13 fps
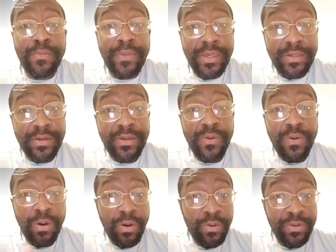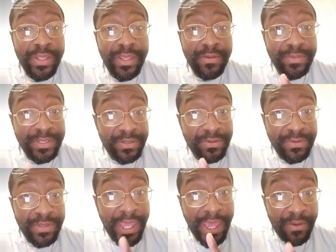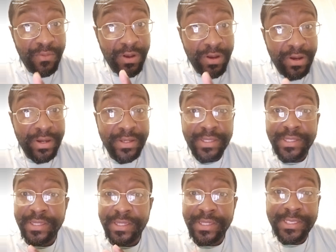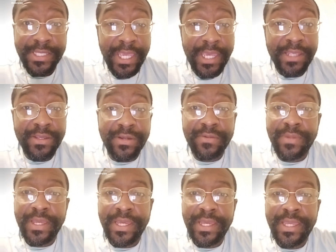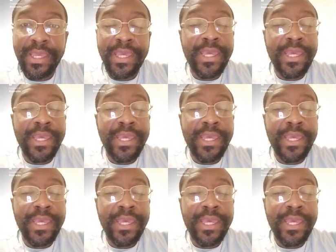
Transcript: make sure you hold them to that word, to the standard, man.